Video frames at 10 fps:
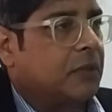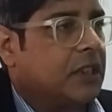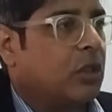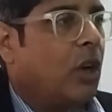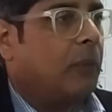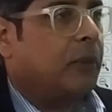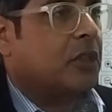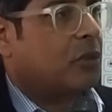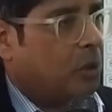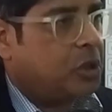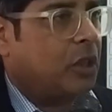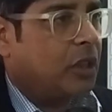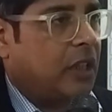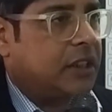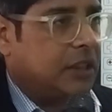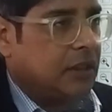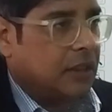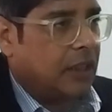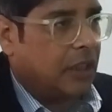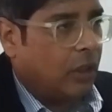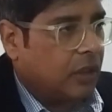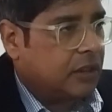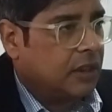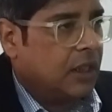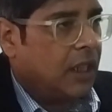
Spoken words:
we draw upon sociology a lot,